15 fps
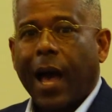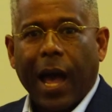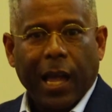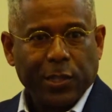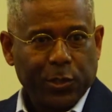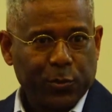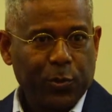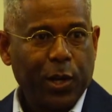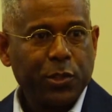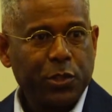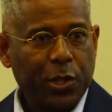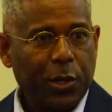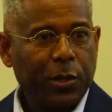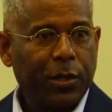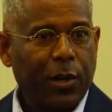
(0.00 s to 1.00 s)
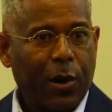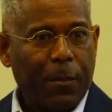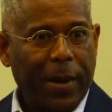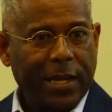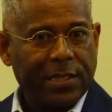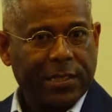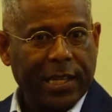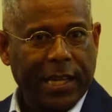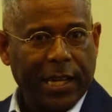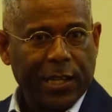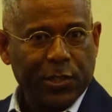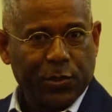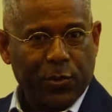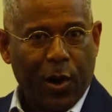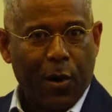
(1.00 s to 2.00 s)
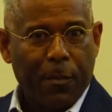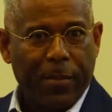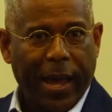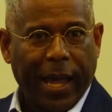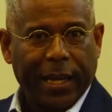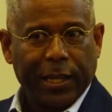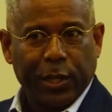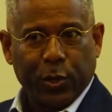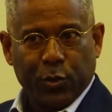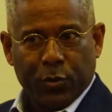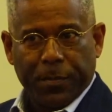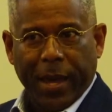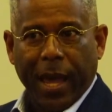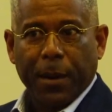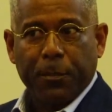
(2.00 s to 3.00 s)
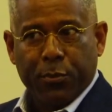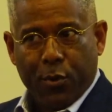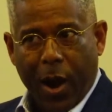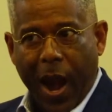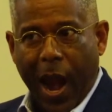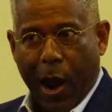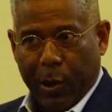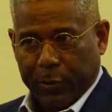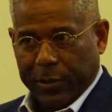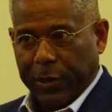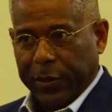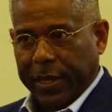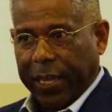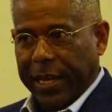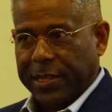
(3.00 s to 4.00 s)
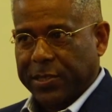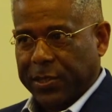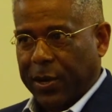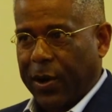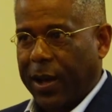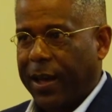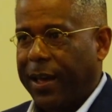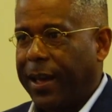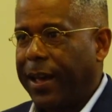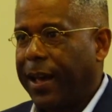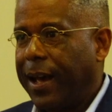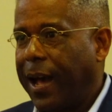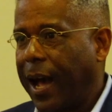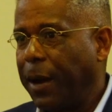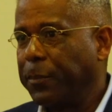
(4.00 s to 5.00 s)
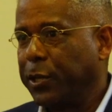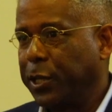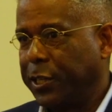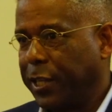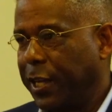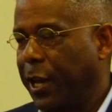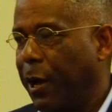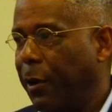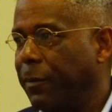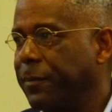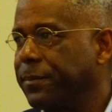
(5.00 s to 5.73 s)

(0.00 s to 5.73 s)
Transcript: I just want Joe to know my skin has grown back, and it grew back brown, okay? So I'm good to go.